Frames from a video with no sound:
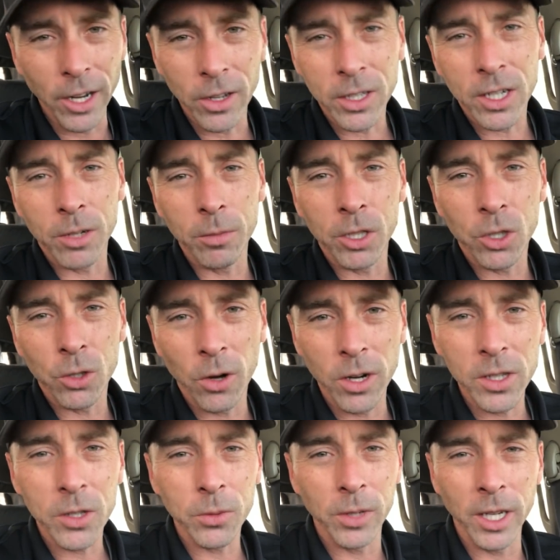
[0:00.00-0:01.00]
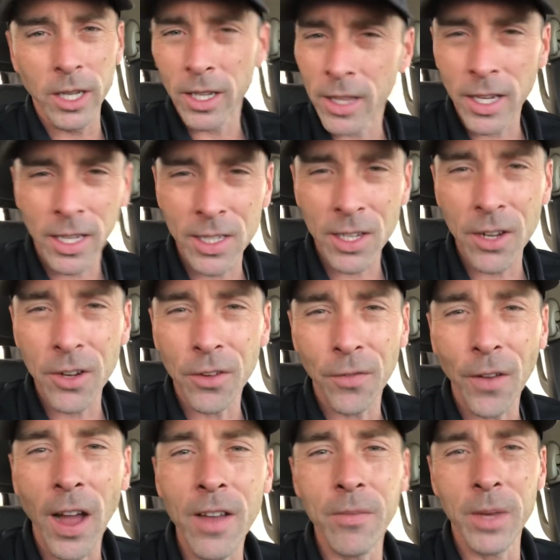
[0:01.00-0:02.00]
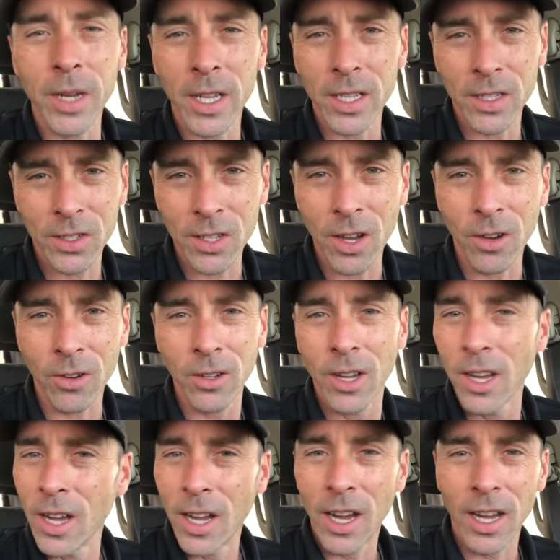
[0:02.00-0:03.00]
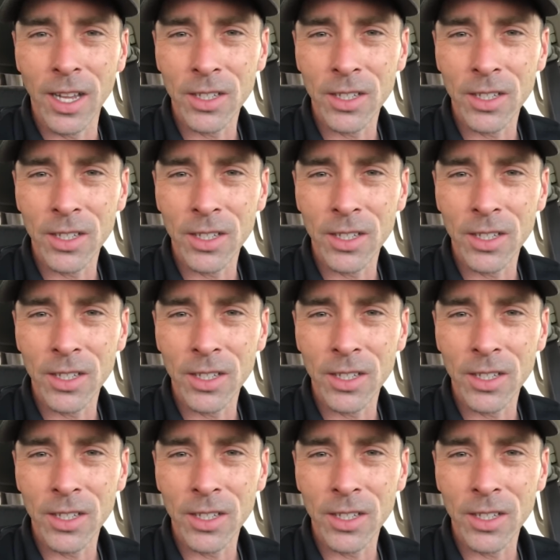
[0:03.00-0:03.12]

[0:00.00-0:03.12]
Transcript: It's going to be short and sweet. I think it's under five minutes, so uh,